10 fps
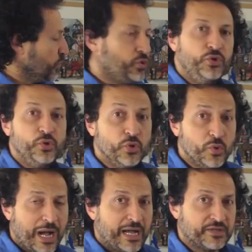
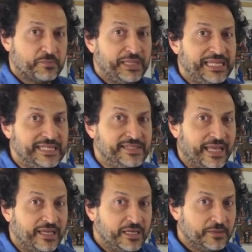You are
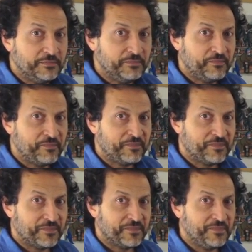pleasing
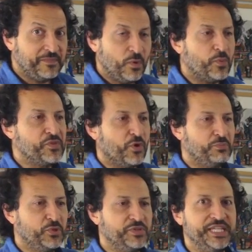with your
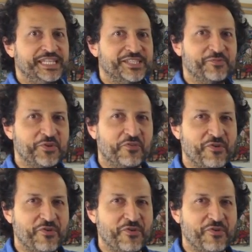beautiness, with your